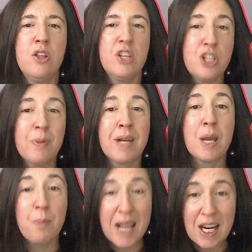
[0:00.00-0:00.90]
the Gemini
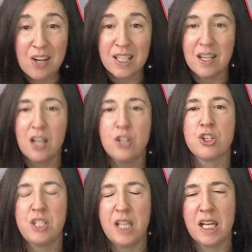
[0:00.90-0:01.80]
parent
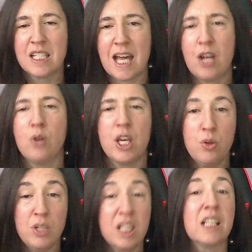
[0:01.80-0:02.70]
understands that, okay,
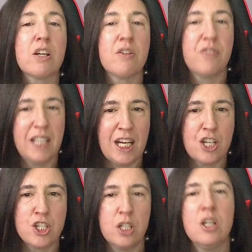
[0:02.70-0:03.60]
you need
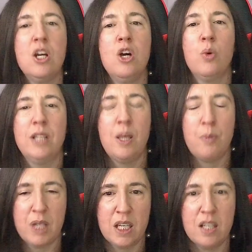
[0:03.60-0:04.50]
clarification. Well, let
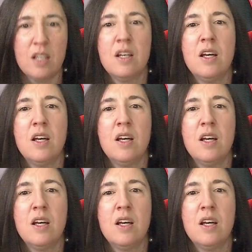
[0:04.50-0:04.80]
me